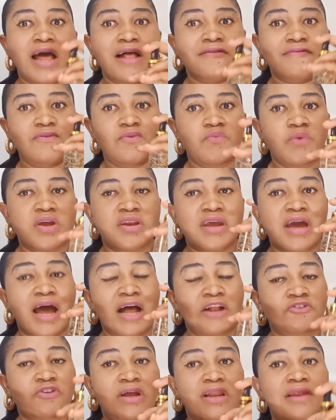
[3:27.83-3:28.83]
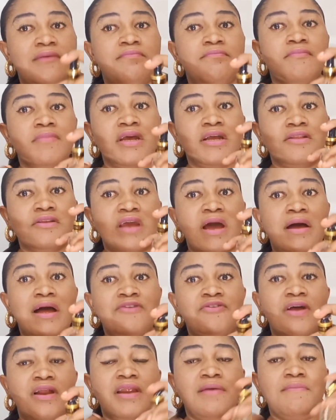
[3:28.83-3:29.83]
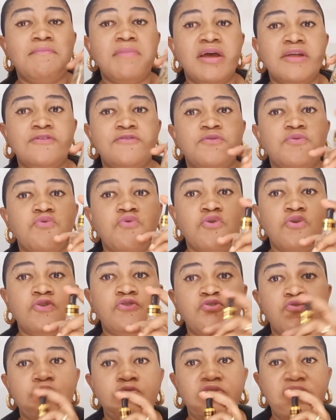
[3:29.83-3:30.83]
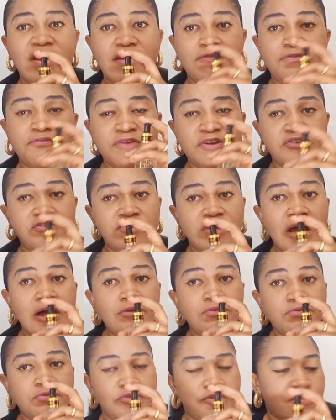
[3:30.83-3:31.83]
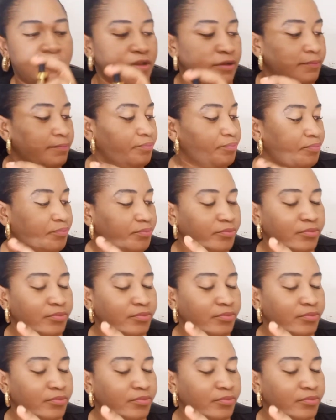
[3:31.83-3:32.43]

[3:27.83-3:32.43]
that's the way they're actually meant to go through their facial routine.